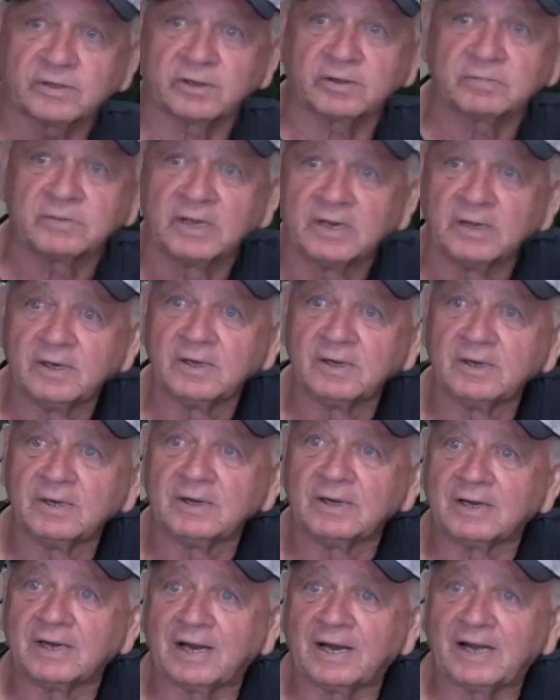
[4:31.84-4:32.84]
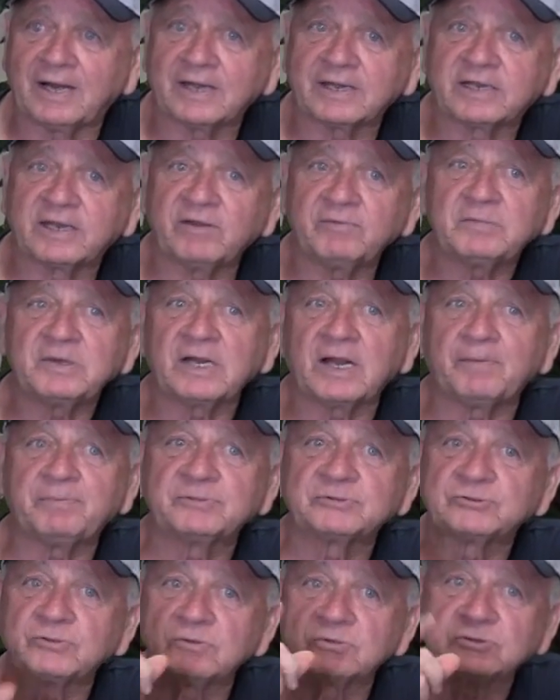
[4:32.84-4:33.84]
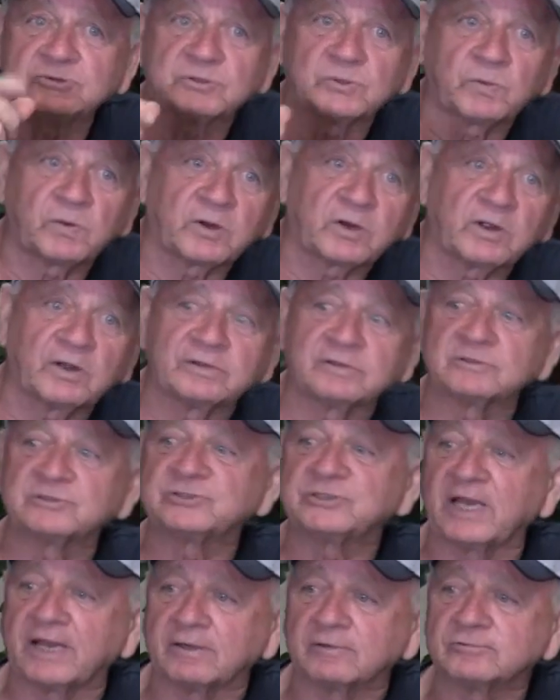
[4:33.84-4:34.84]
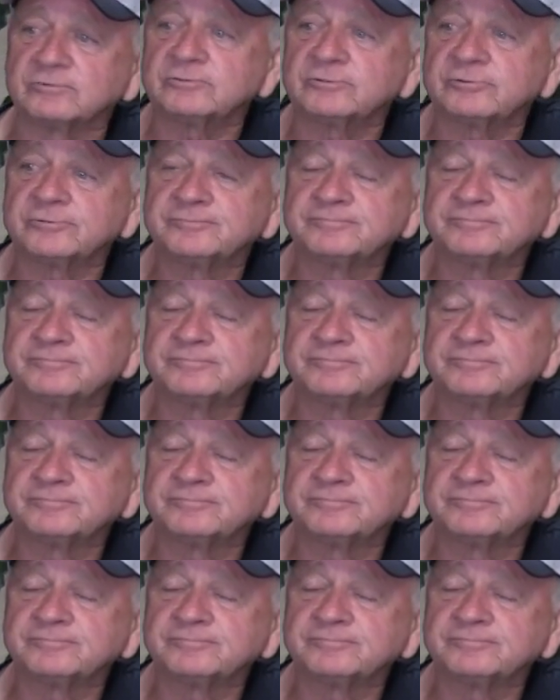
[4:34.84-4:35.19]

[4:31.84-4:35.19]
them, I give them an opportunity to work on the sound.